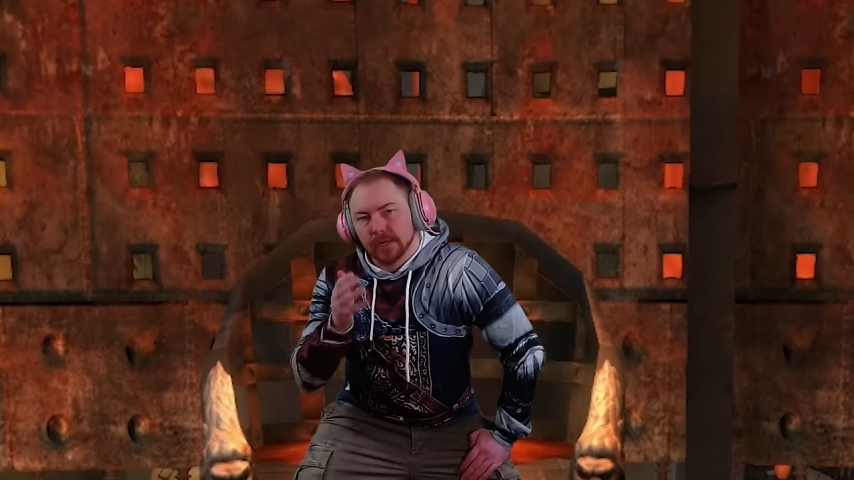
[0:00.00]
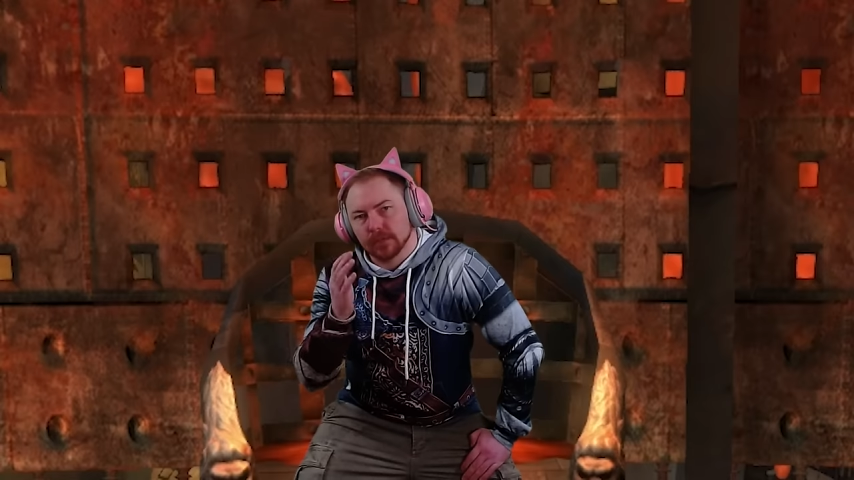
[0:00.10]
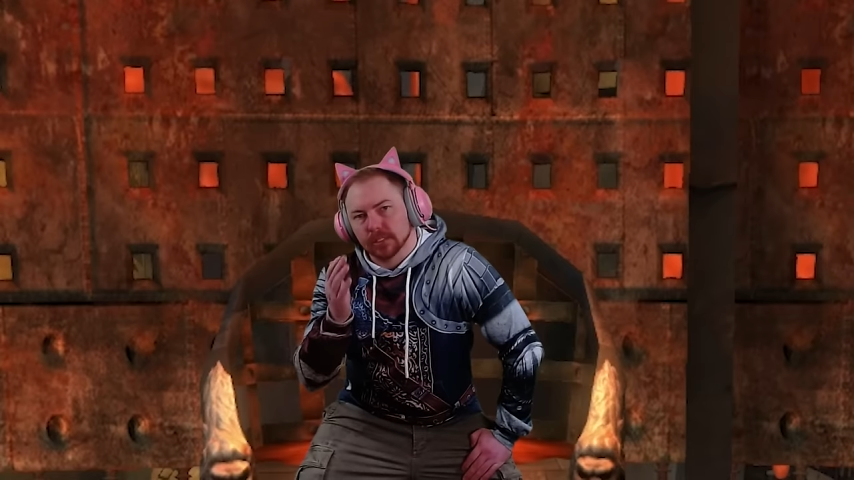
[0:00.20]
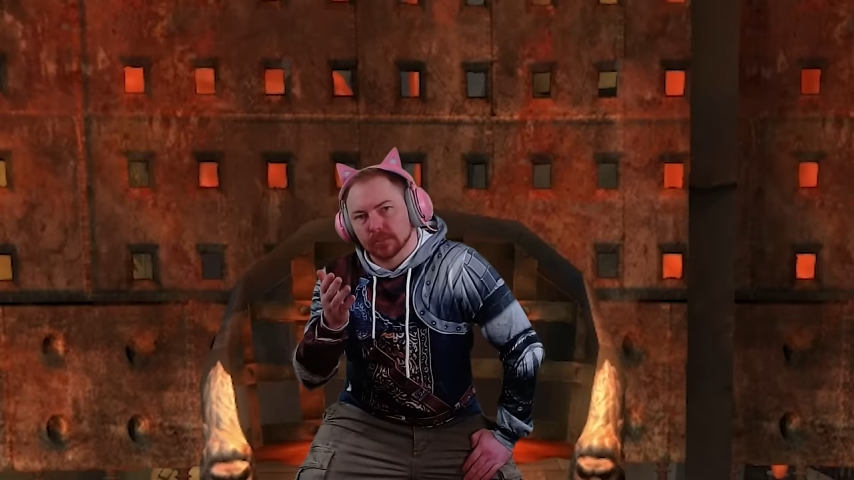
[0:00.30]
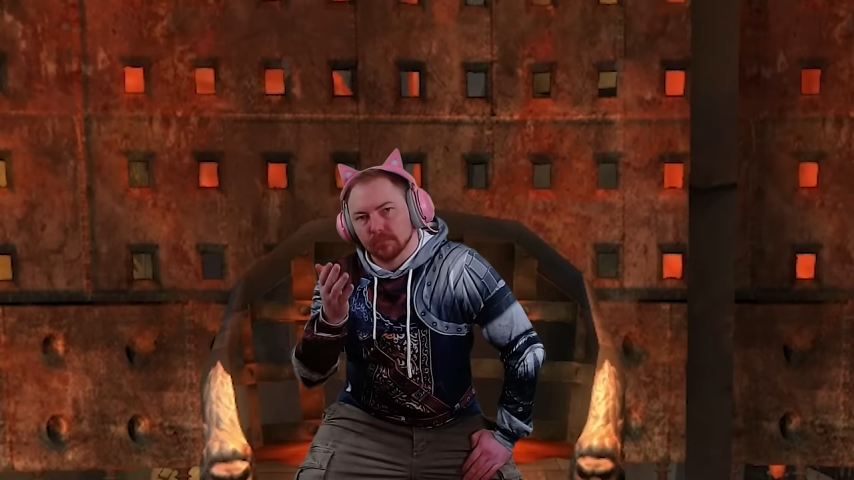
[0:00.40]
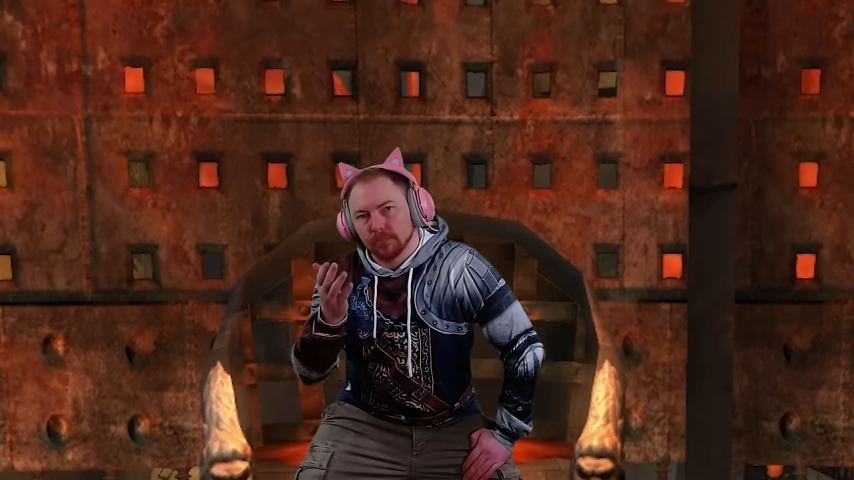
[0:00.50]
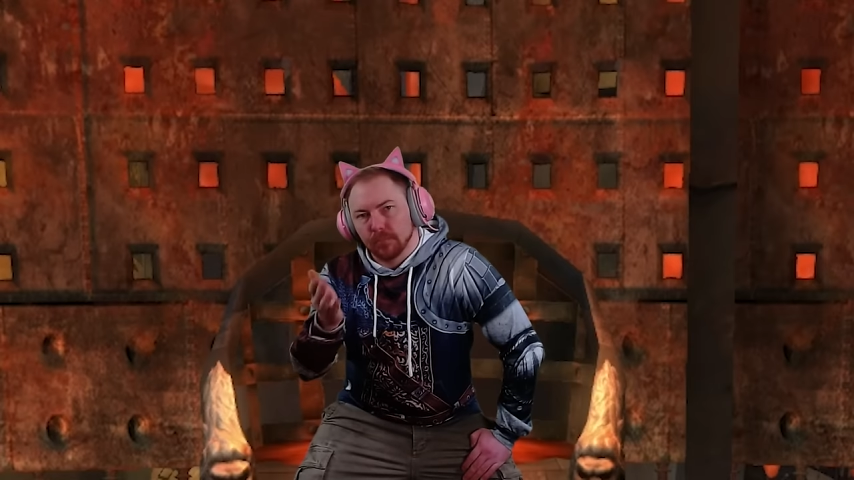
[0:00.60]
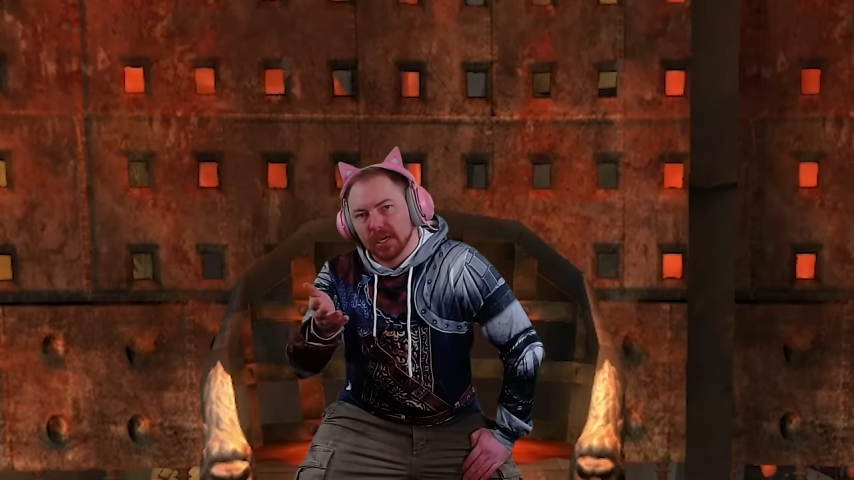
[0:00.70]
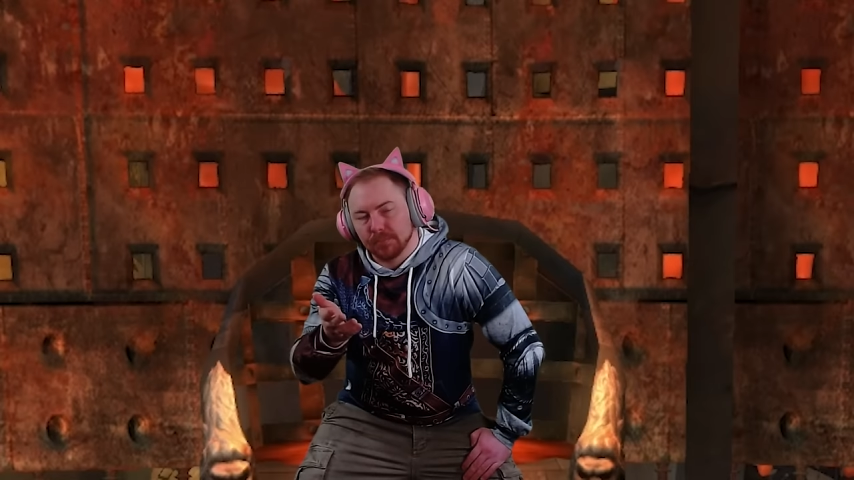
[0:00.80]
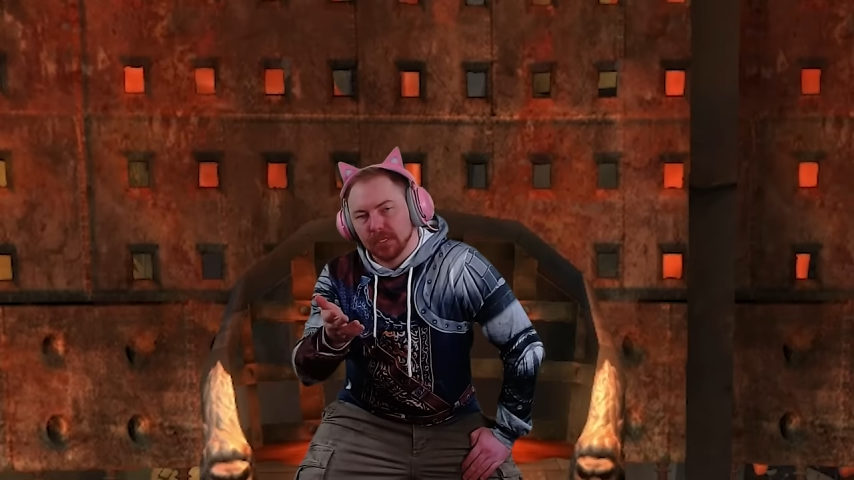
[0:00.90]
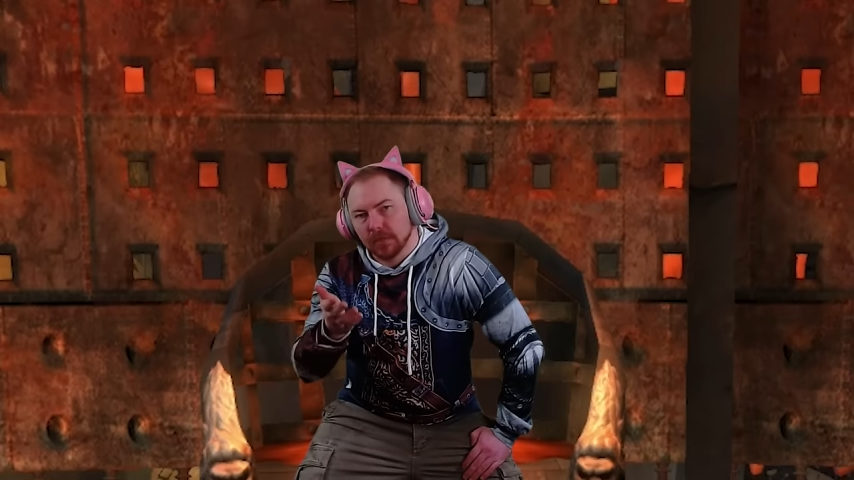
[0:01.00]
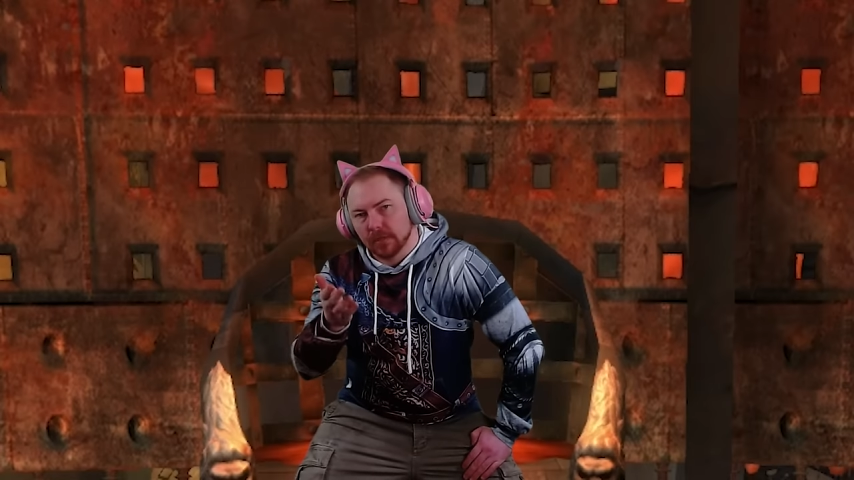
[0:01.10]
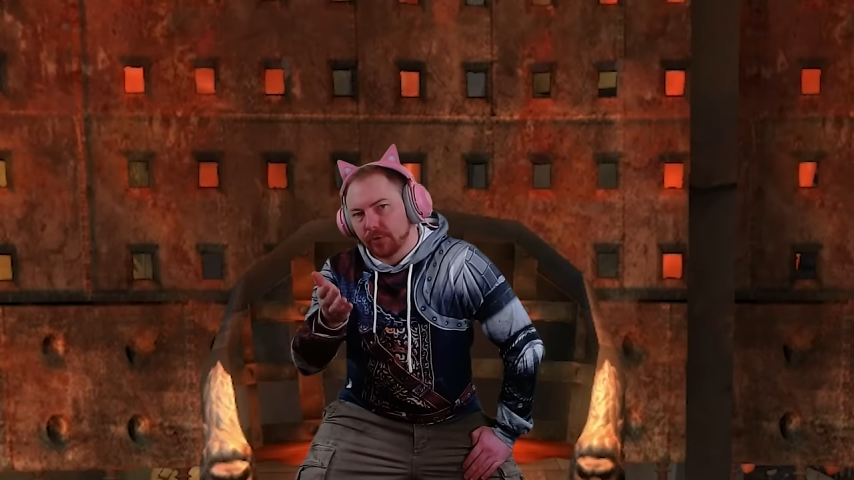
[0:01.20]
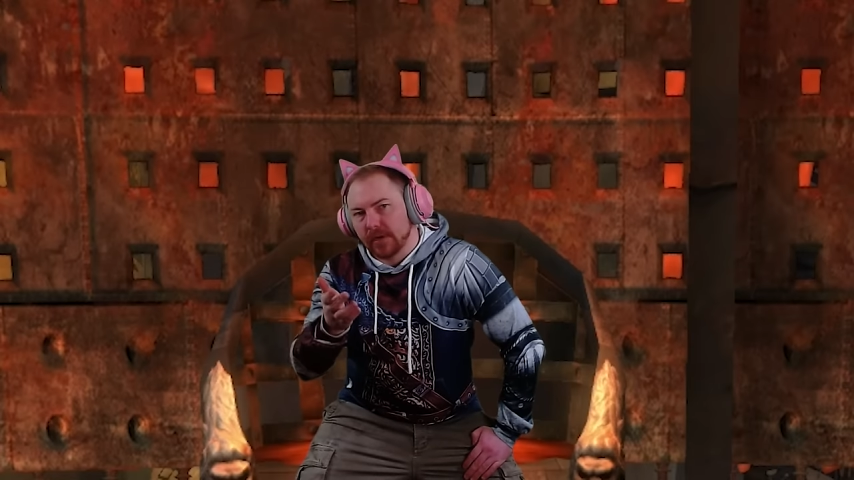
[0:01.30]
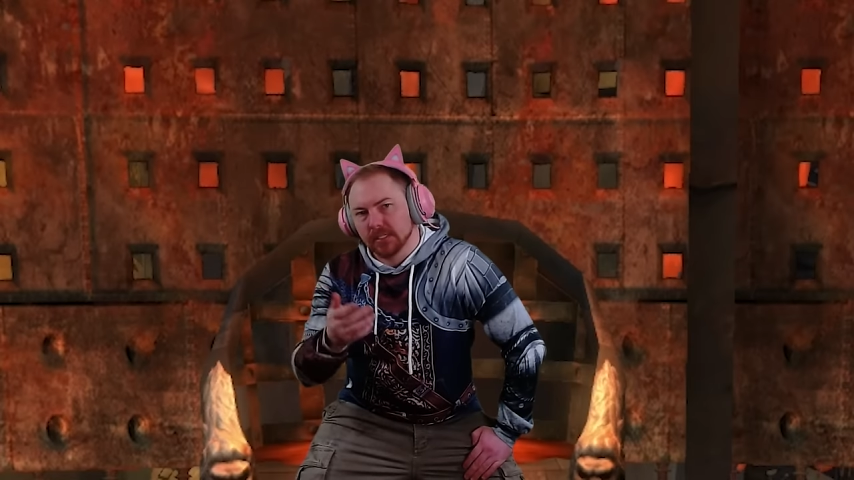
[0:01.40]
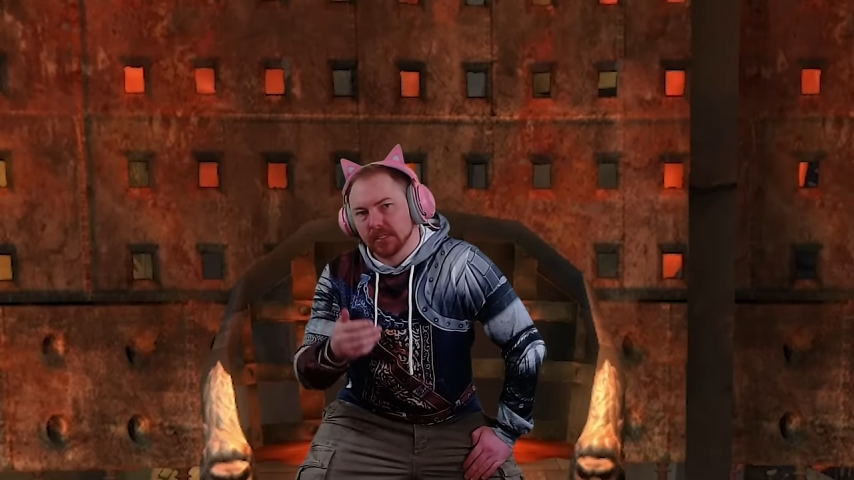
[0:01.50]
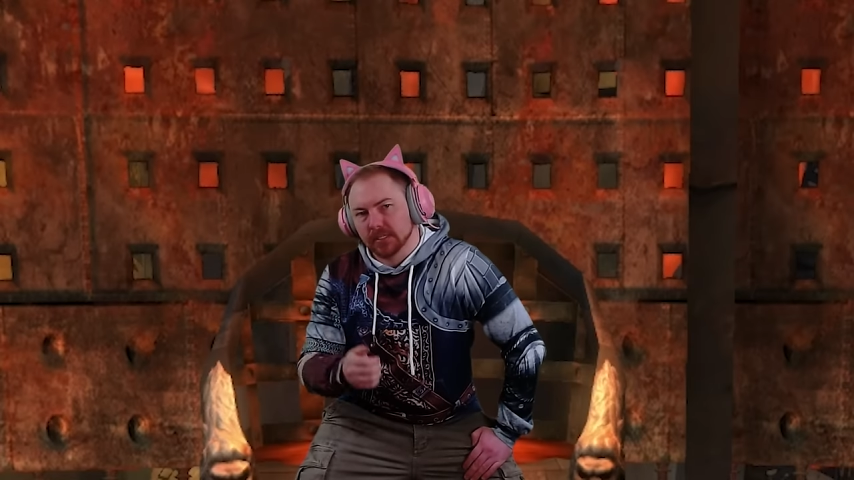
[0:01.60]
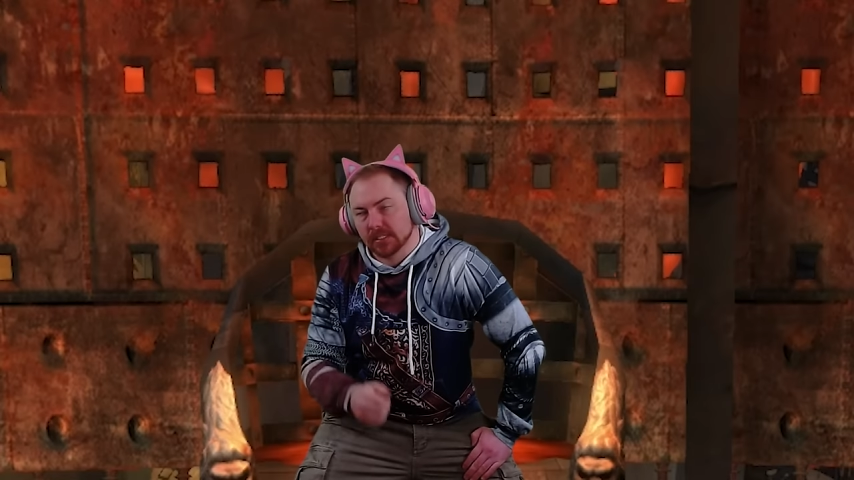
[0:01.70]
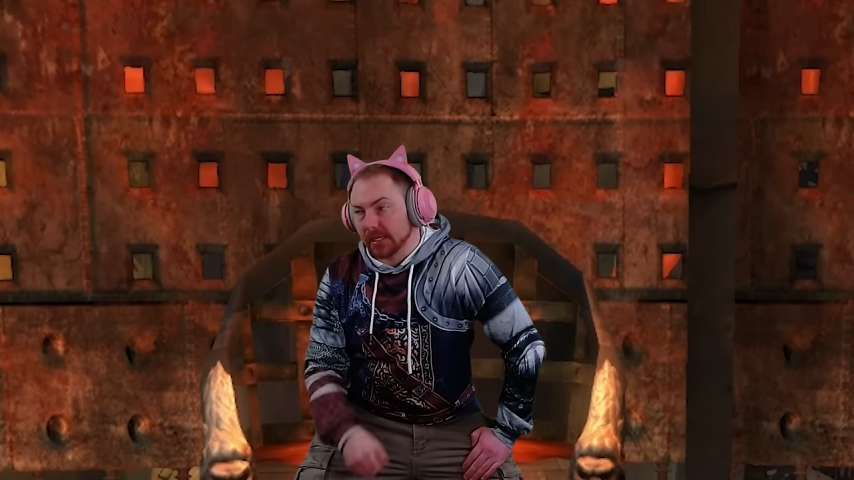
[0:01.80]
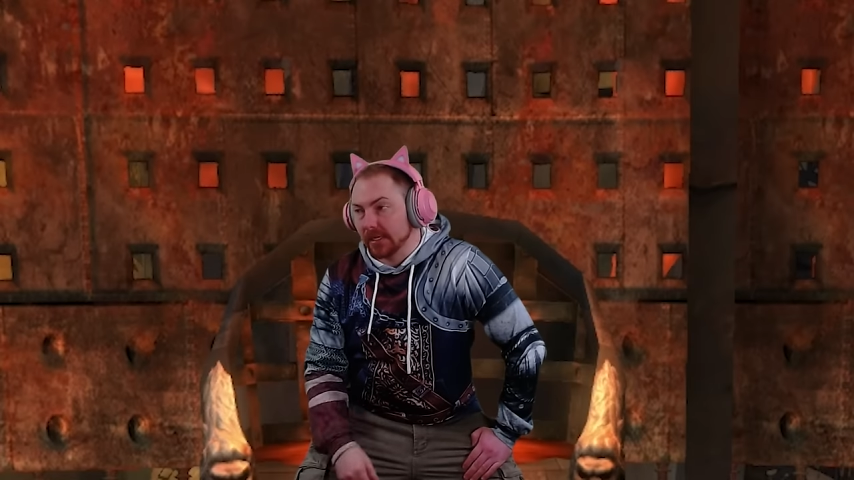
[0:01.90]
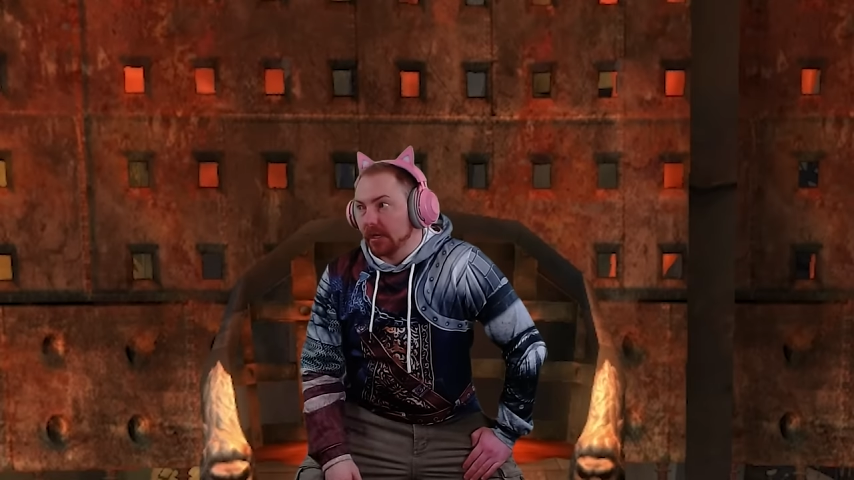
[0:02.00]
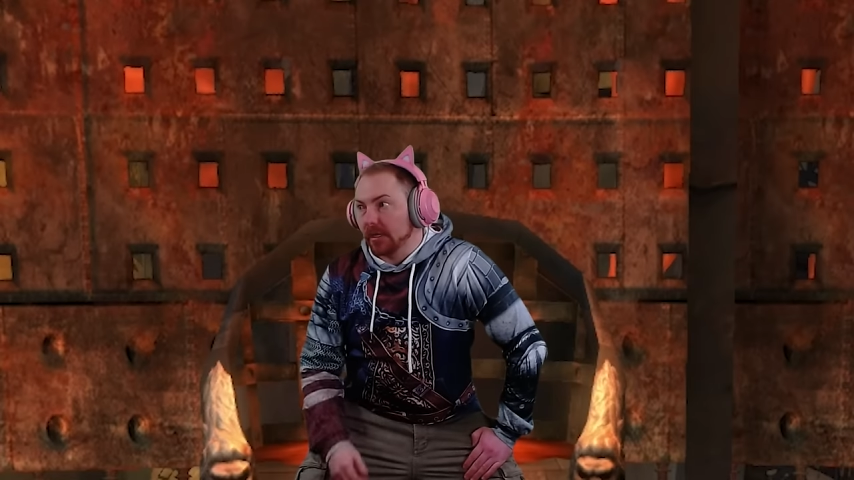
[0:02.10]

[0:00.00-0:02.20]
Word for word: Now, this might be crazy to say,